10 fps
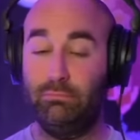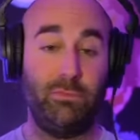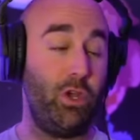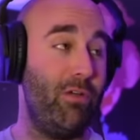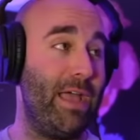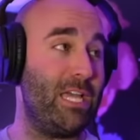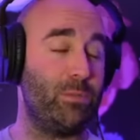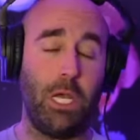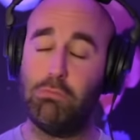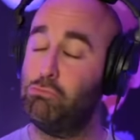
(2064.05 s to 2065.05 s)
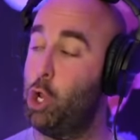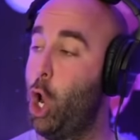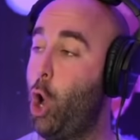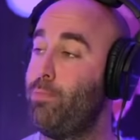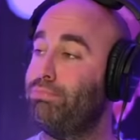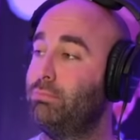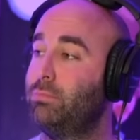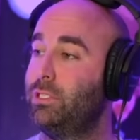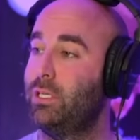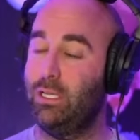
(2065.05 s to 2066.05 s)
Do you have asthma? Nope.
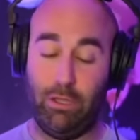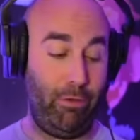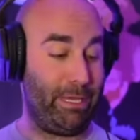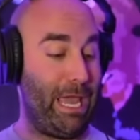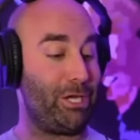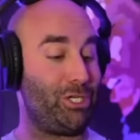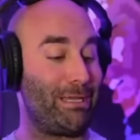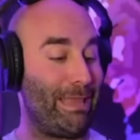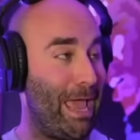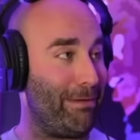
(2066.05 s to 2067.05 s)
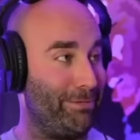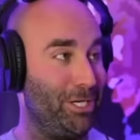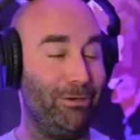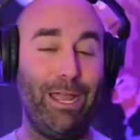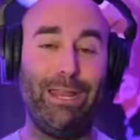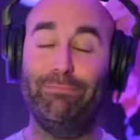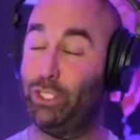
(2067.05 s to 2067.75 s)
No, we can't check that. You're in.